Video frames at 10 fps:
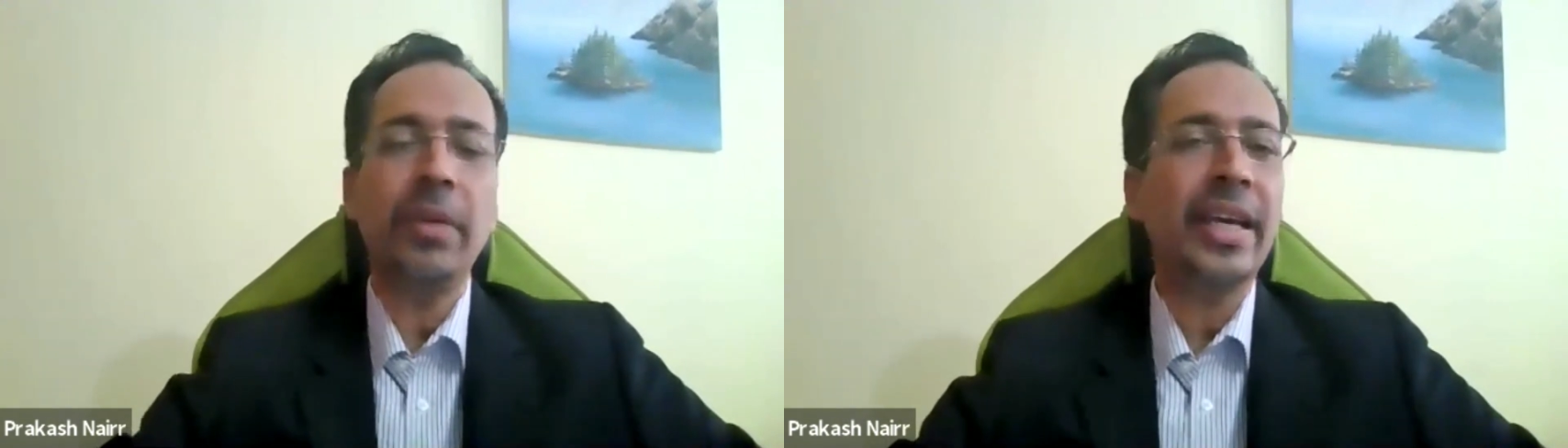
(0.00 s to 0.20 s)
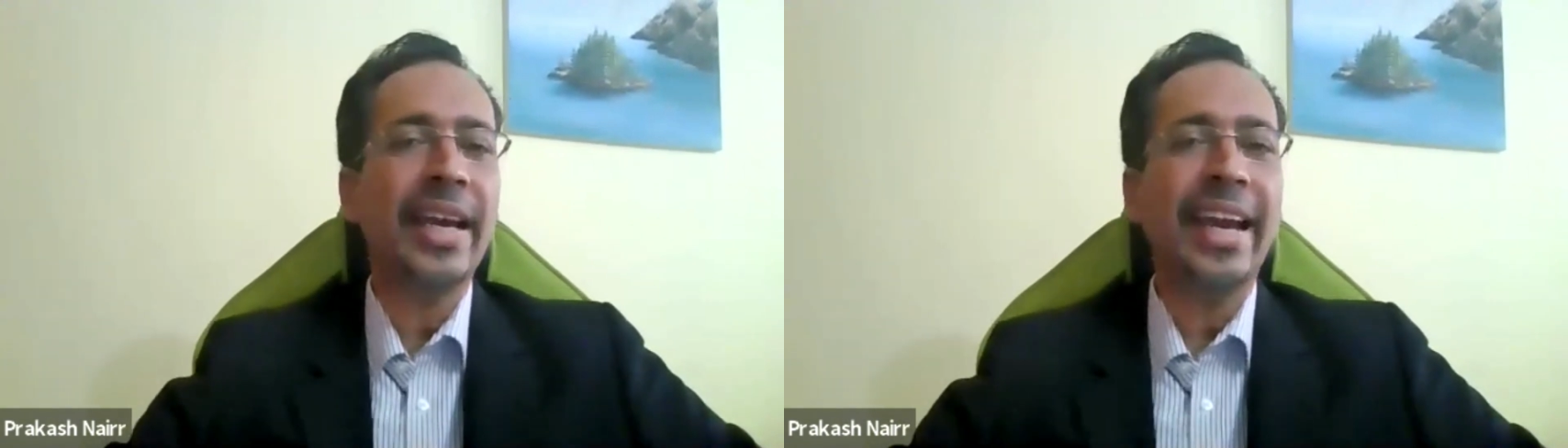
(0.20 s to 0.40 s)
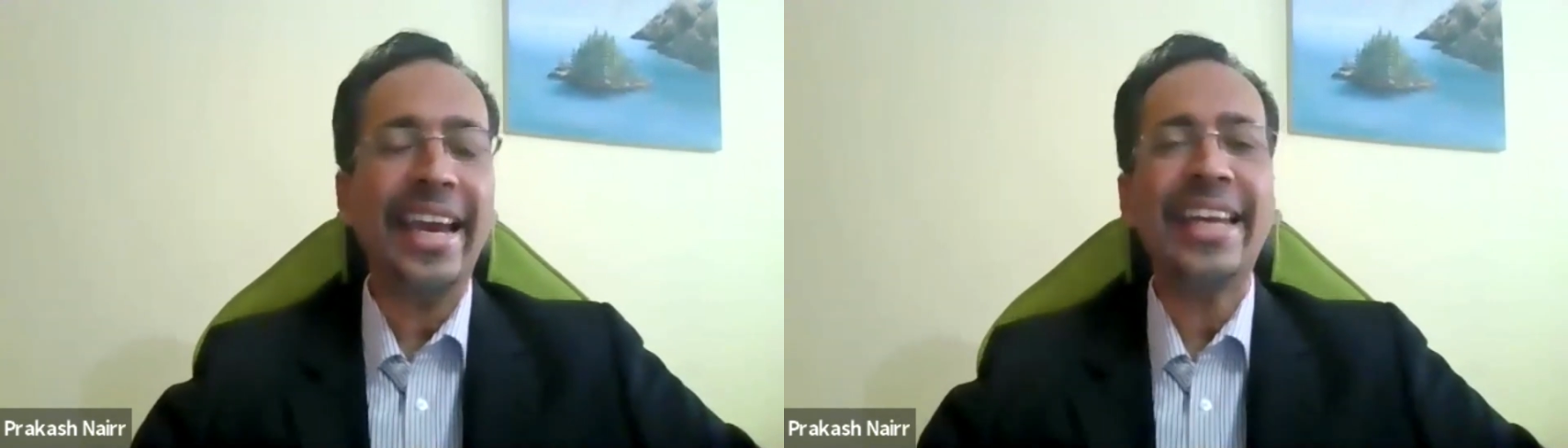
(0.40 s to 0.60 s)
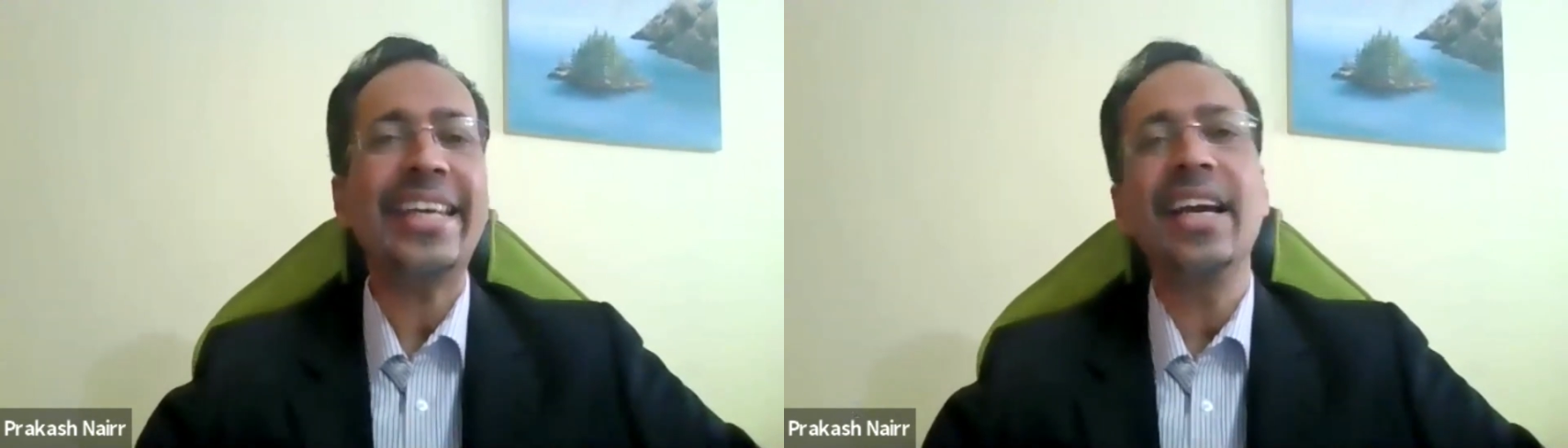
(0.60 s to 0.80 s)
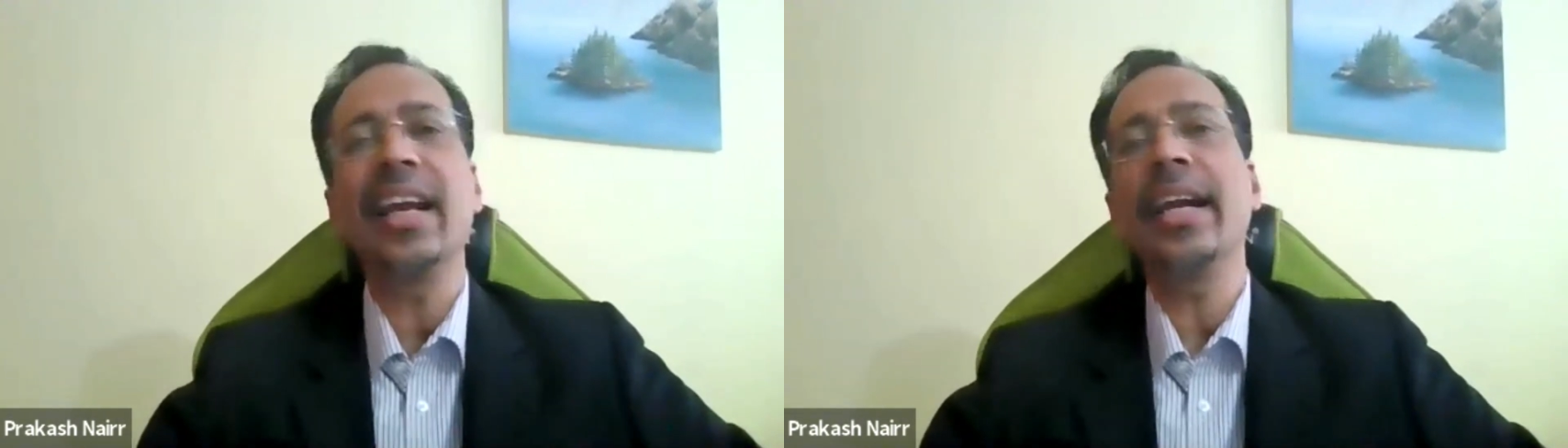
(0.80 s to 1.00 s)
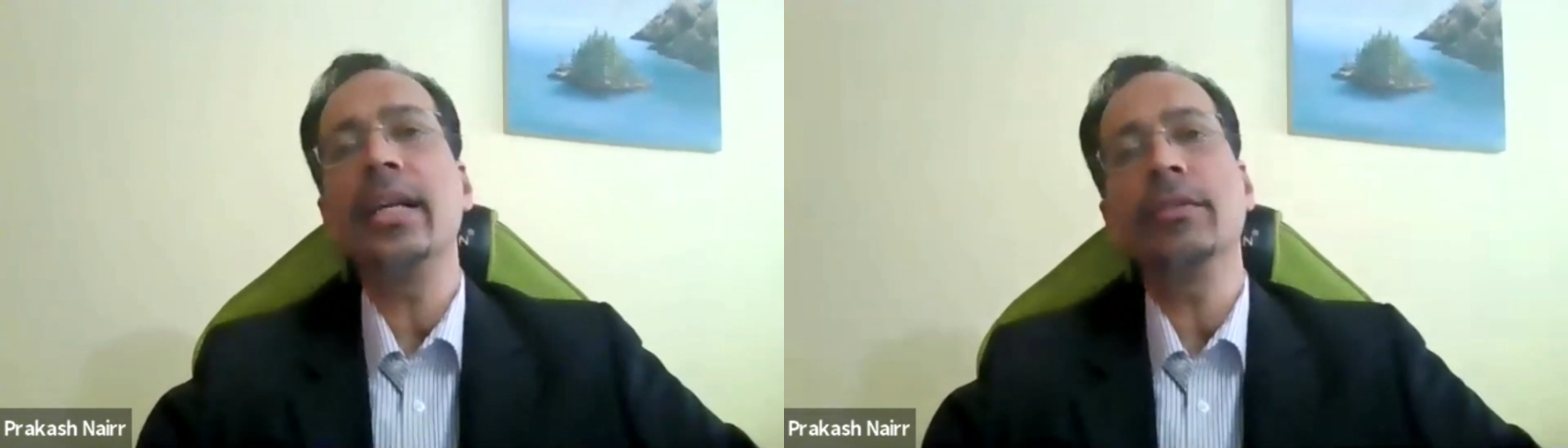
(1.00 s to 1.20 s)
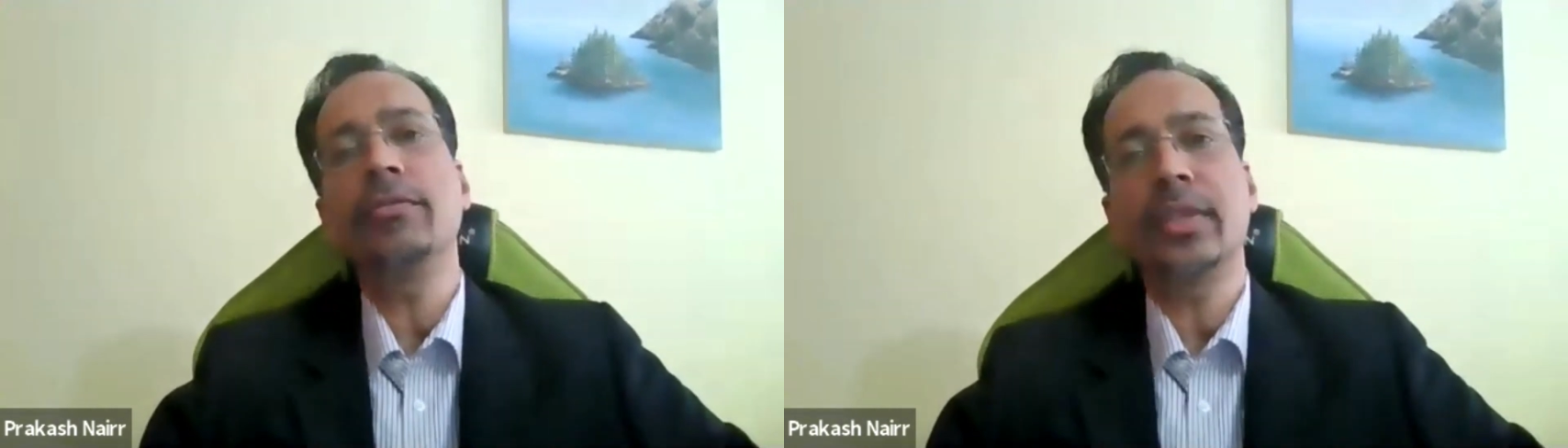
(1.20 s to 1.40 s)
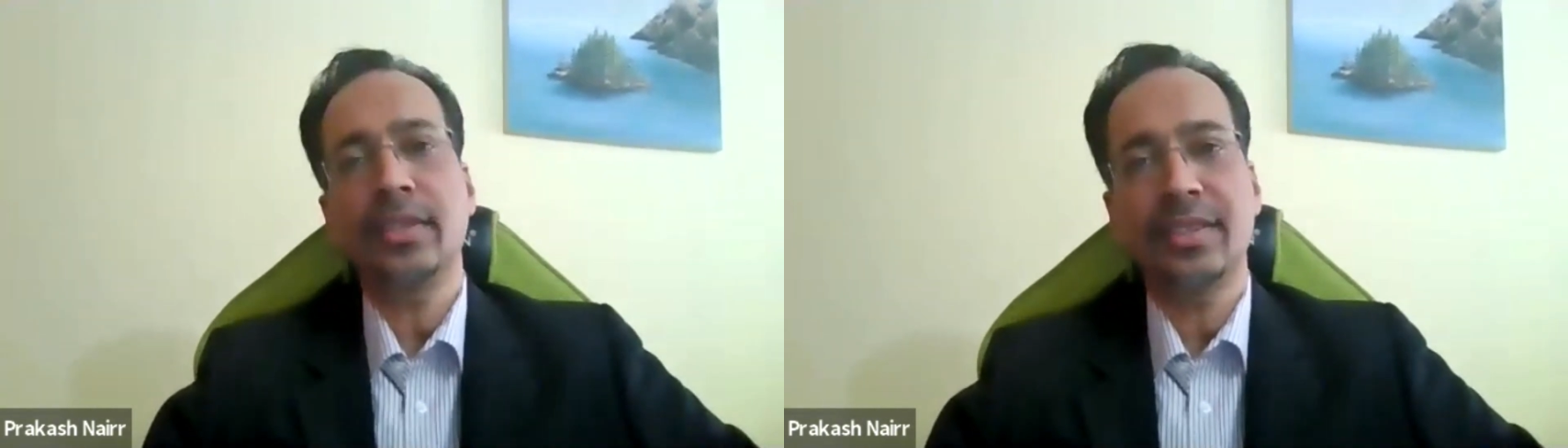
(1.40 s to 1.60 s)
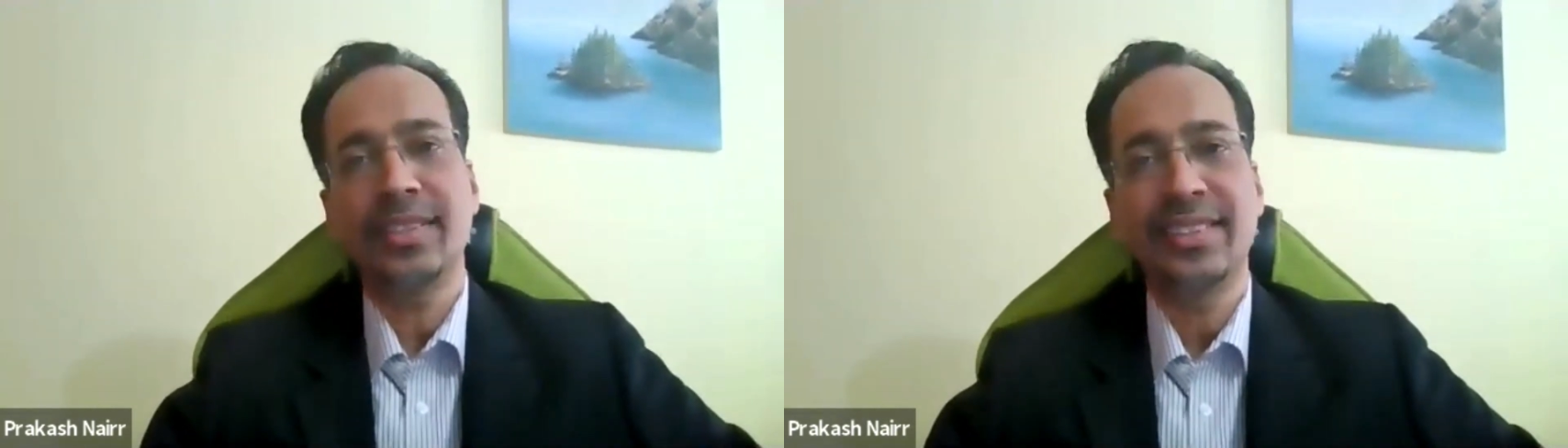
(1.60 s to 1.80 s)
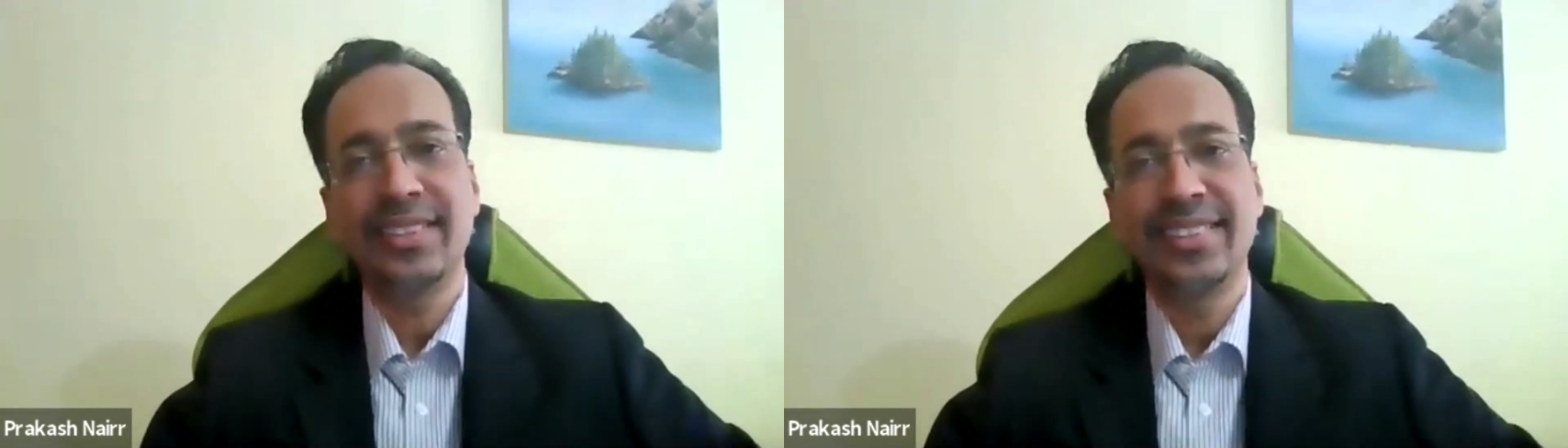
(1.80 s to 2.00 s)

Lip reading: make any great difference.